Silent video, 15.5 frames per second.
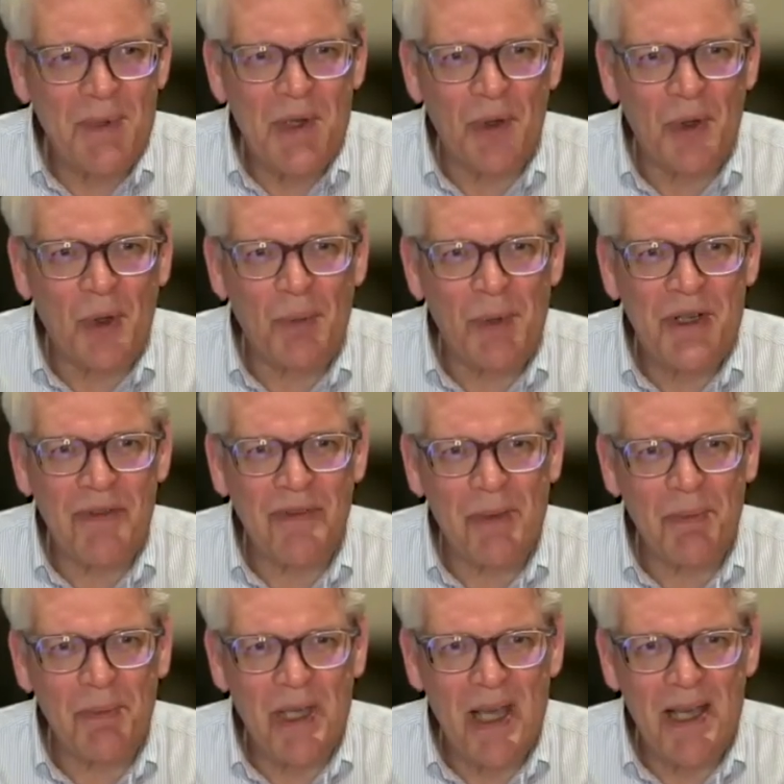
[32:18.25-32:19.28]
So a whole bunch of
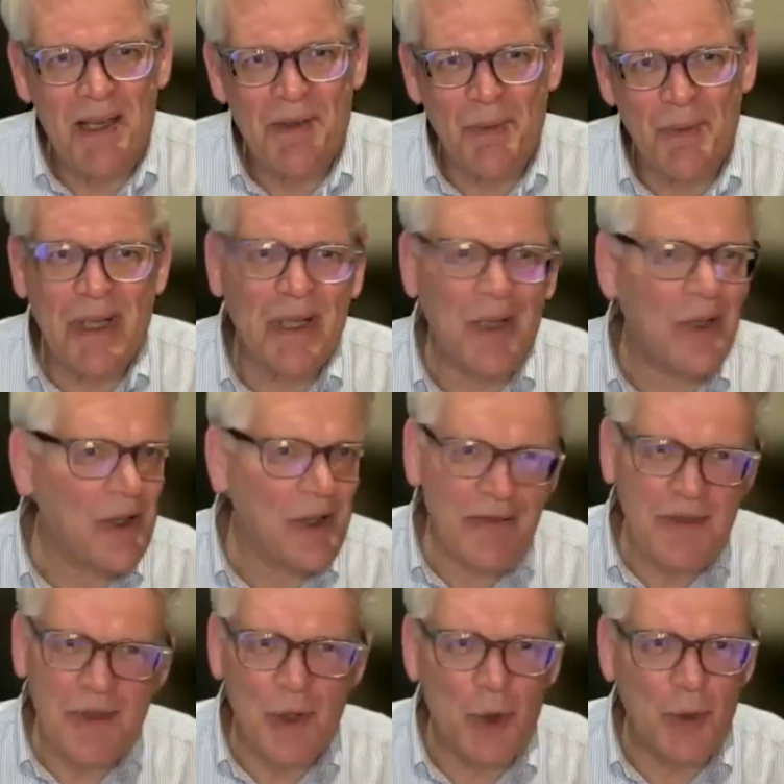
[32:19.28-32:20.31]
MBAs who might have gone off
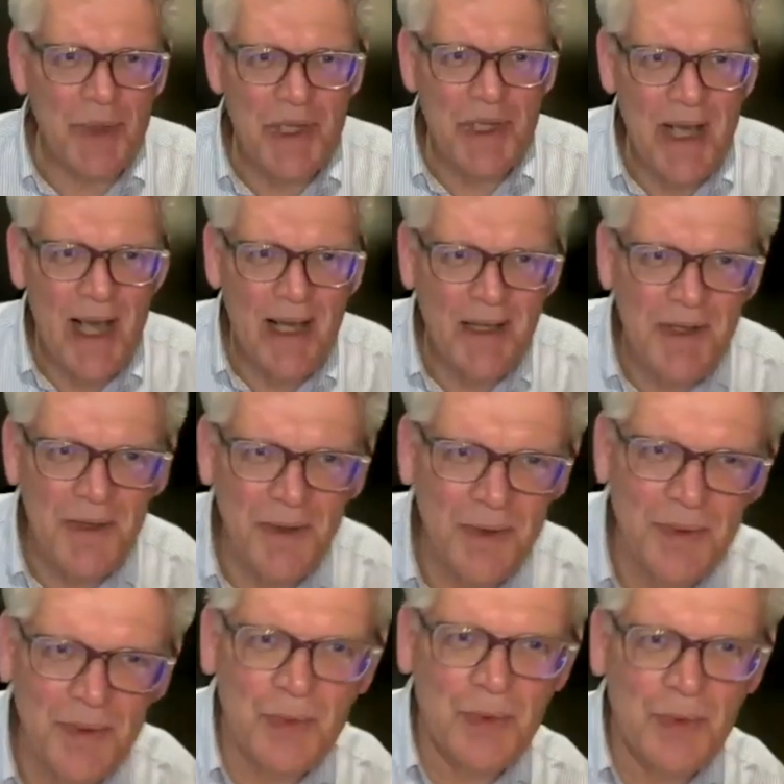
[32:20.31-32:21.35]
to Goldman Sachs or